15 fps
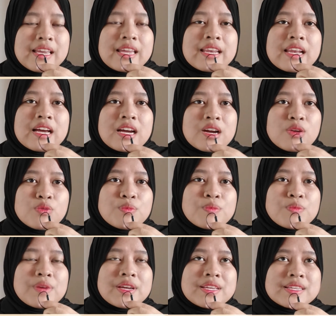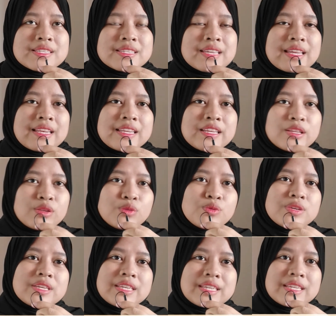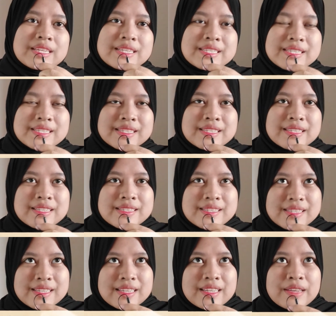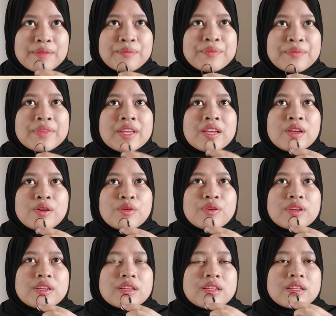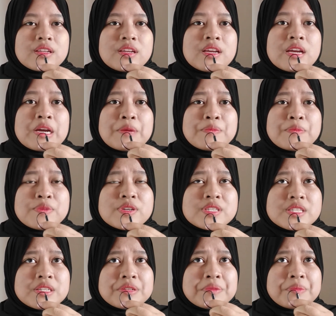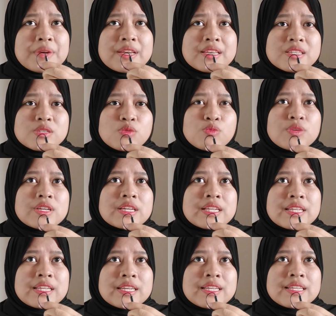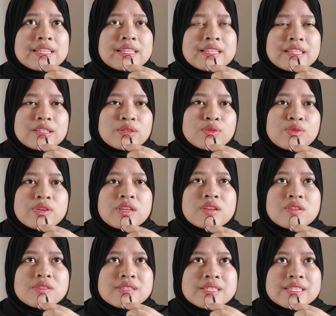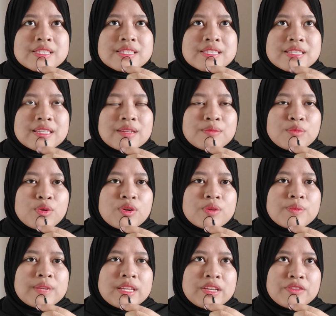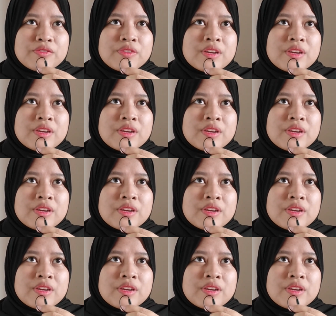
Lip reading: and how bias can lead to inconsistency. Okay, personal bias will clearly lead to inconsistent moral belief.